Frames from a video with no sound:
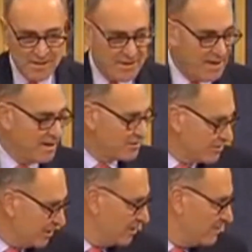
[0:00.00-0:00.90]
and has
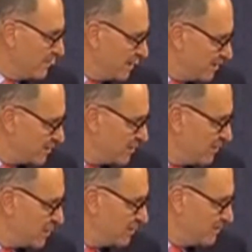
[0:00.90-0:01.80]
done an
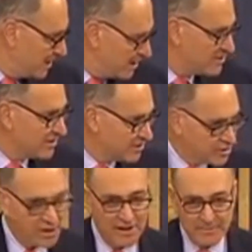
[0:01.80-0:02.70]
amazing, amazing
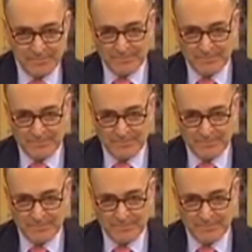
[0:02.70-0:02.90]
job.